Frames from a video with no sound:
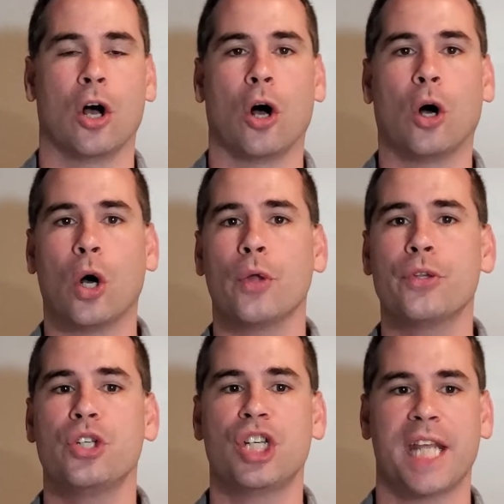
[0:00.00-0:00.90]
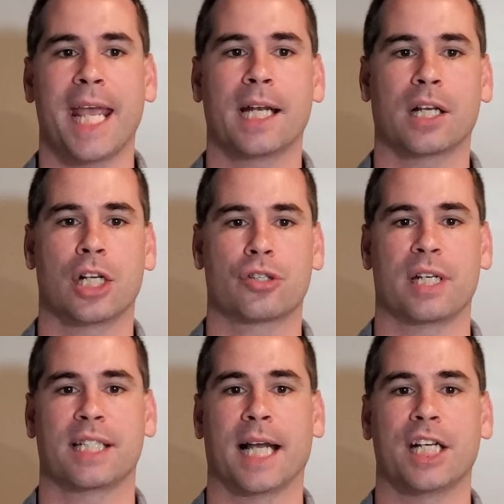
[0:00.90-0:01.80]
all the Judean
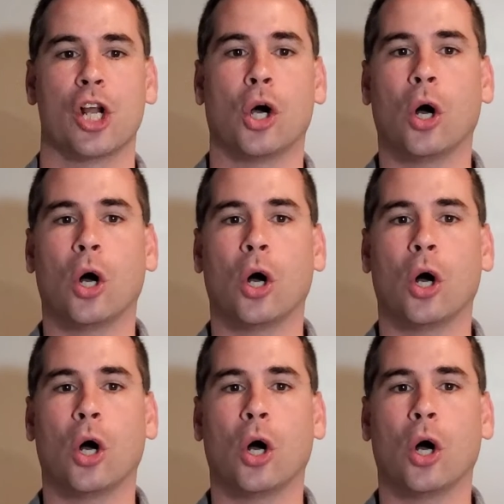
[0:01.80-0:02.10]
countryside and